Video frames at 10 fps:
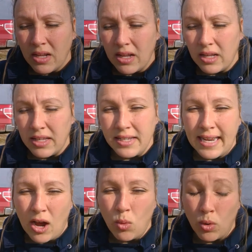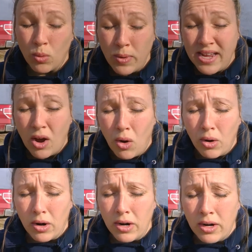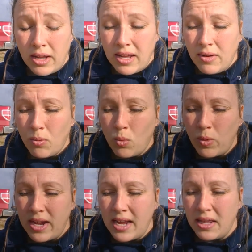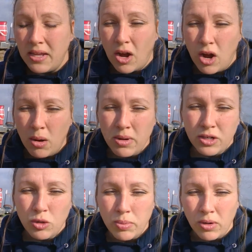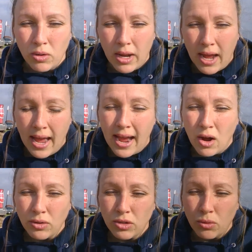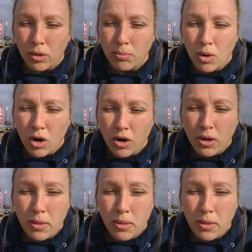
at least out where we are, when the Amish build a house or a barn,